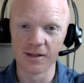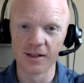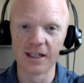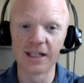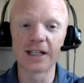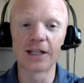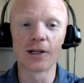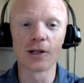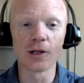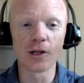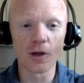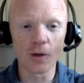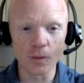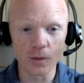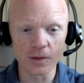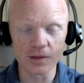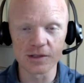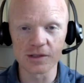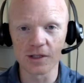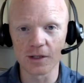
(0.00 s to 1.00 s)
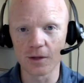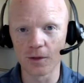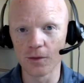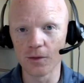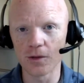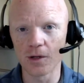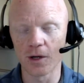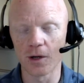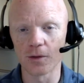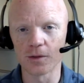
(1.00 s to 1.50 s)
It lowers the
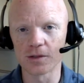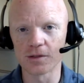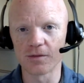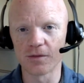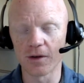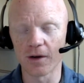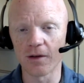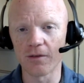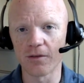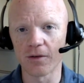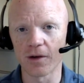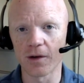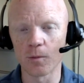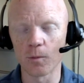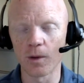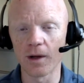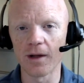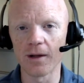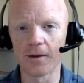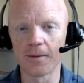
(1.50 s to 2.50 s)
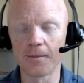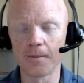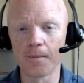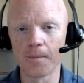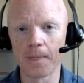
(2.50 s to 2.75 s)
glucose very, very well.